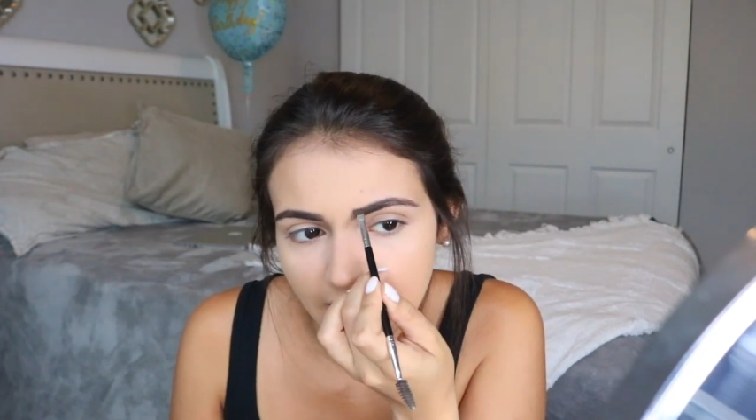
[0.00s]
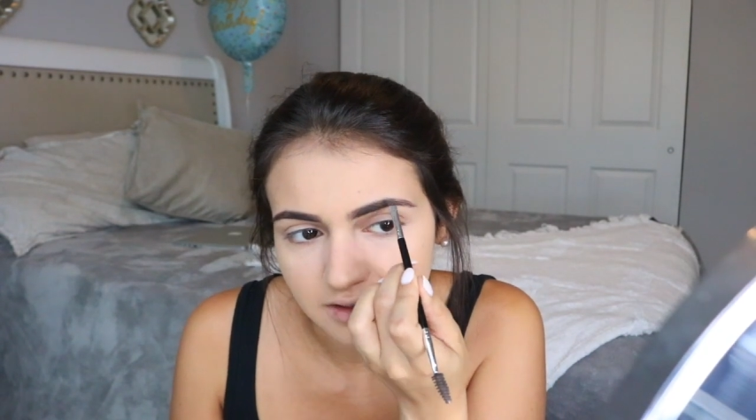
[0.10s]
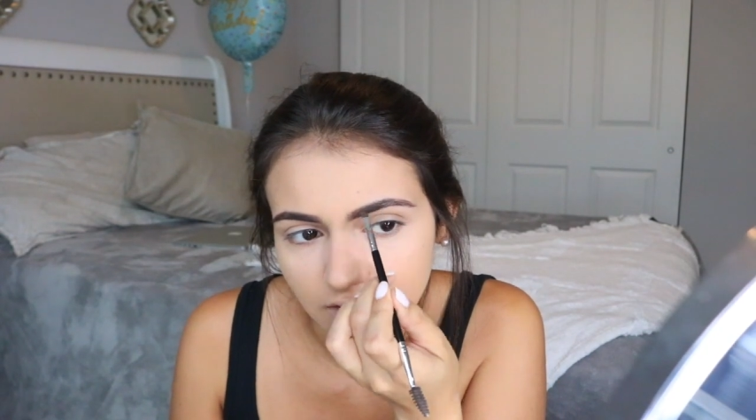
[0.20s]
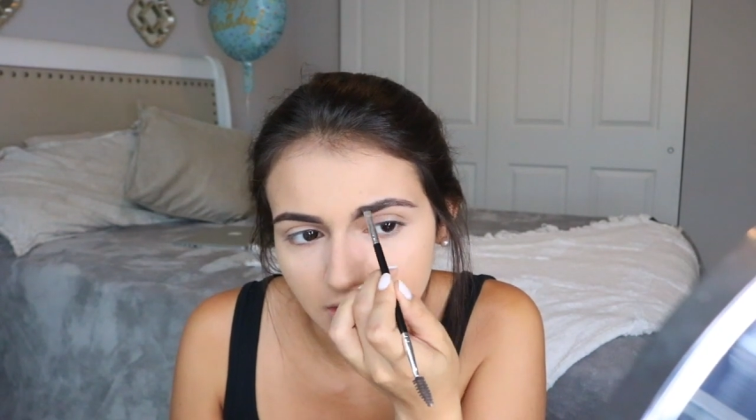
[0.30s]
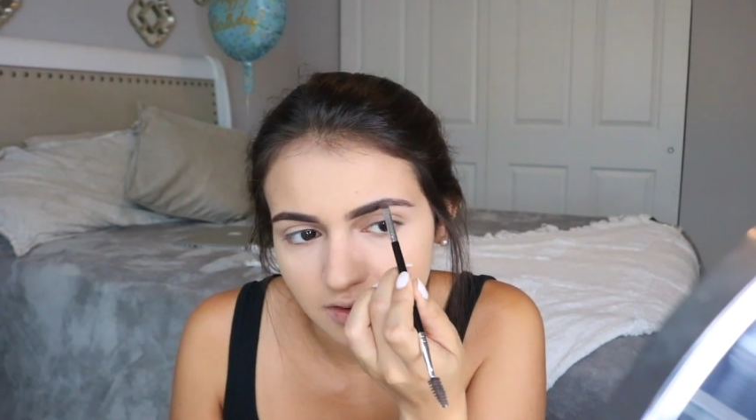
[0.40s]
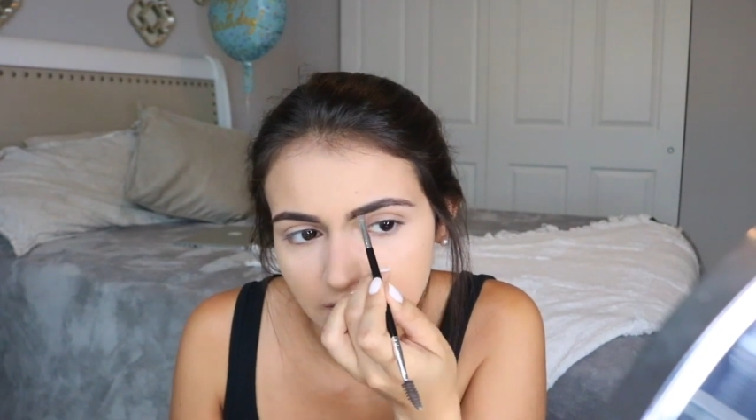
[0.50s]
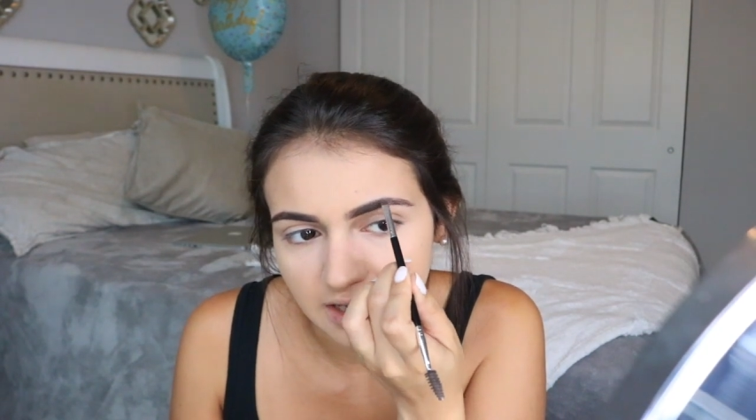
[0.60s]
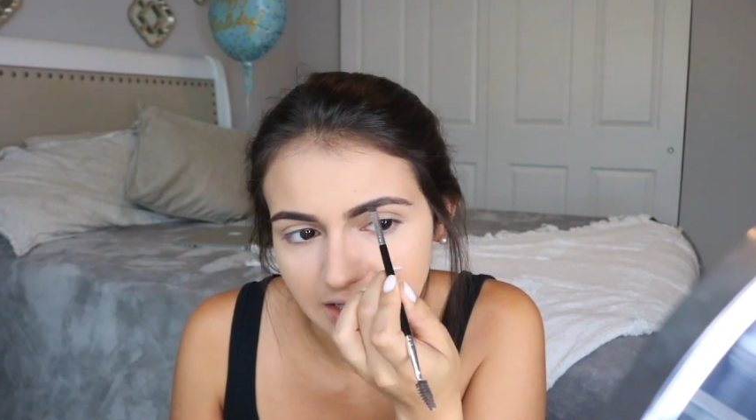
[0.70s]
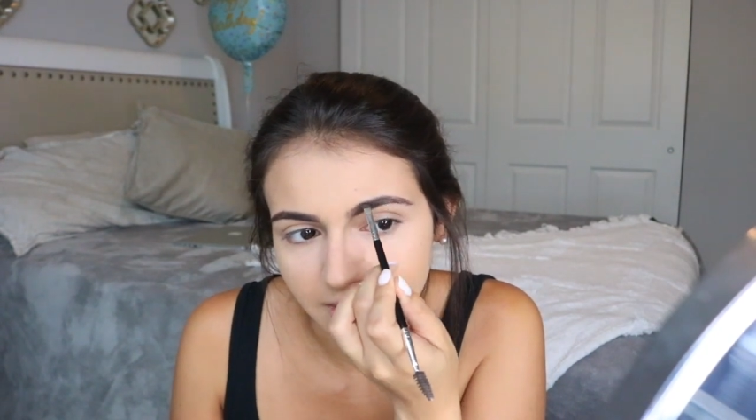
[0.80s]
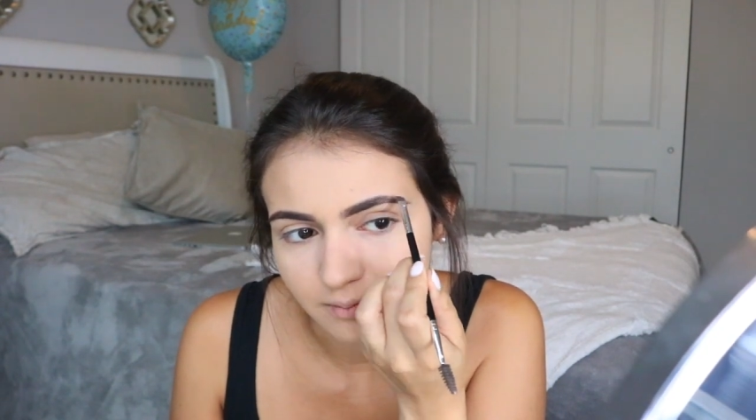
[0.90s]
I don't know her
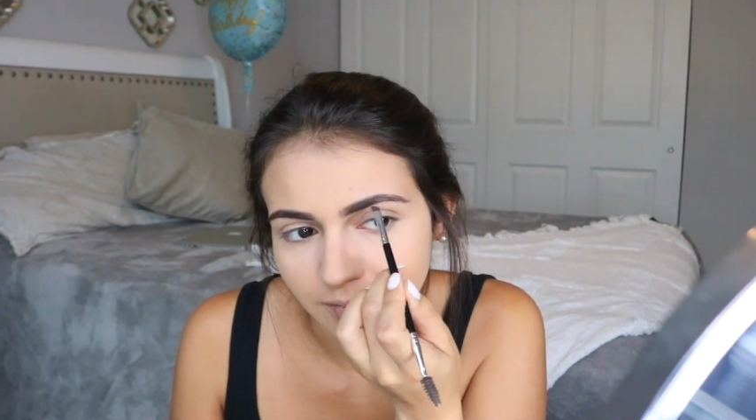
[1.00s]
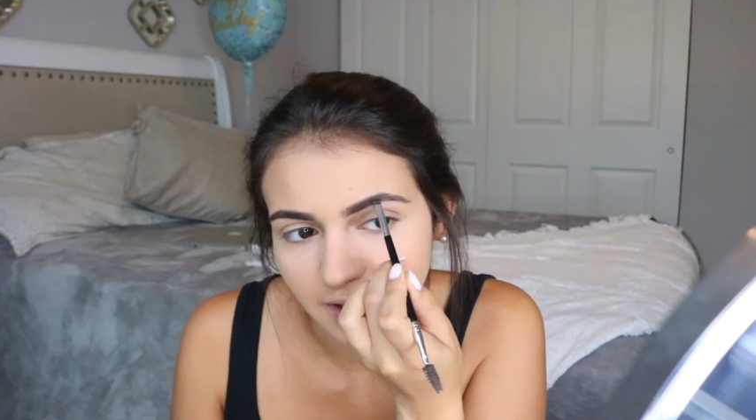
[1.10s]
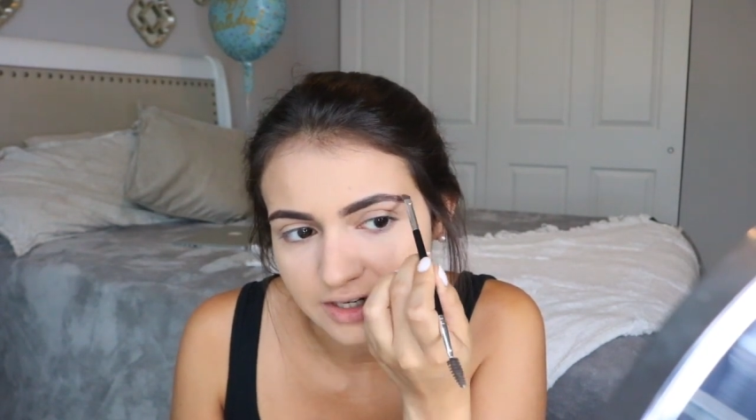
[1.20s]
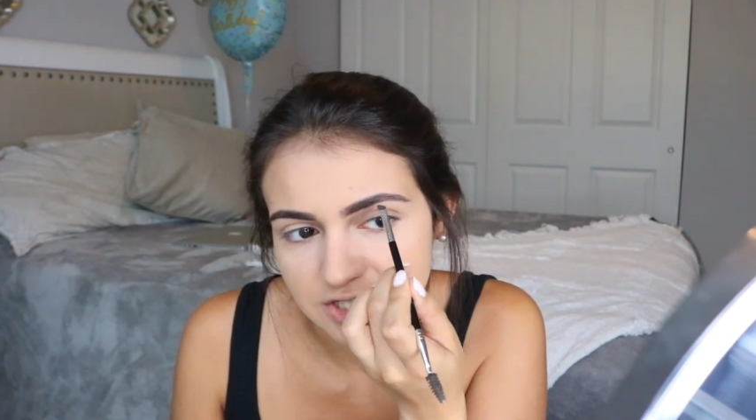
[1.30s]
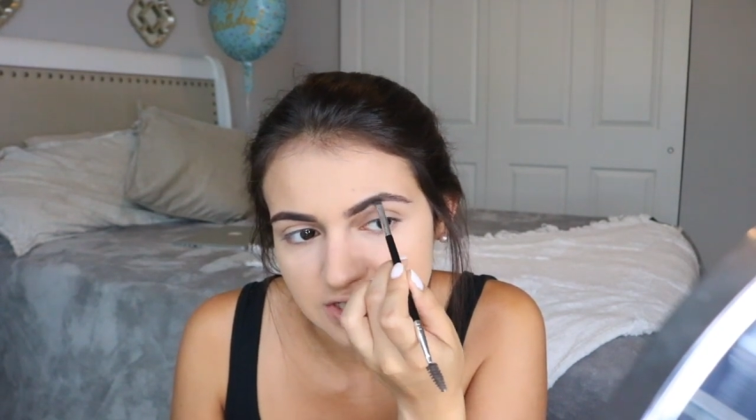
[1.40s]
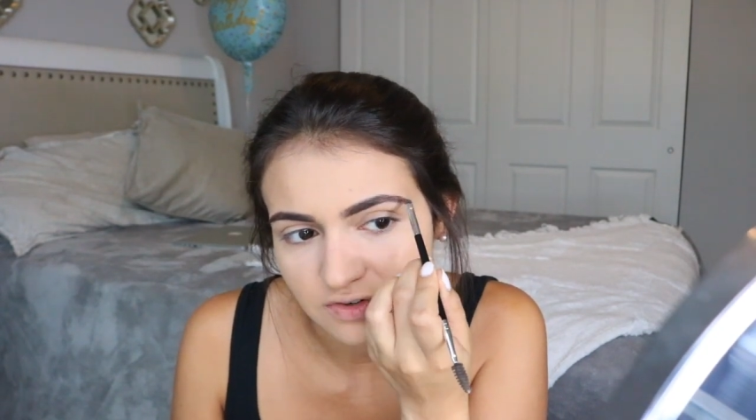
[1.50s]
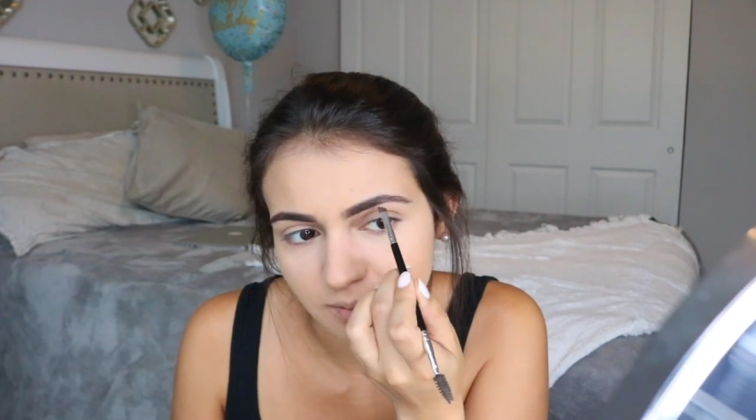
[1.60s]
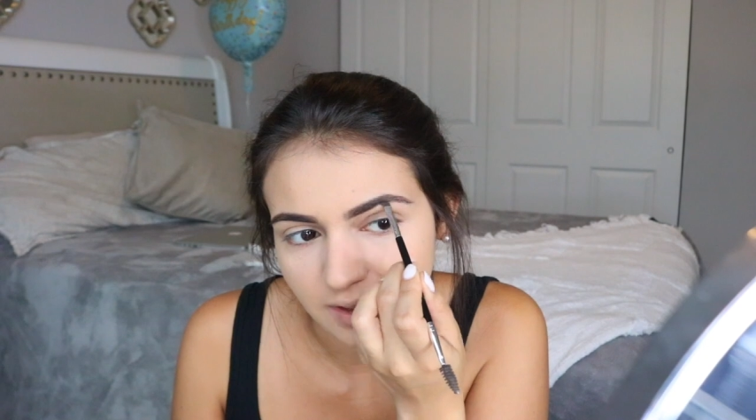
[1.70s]
name, but she's from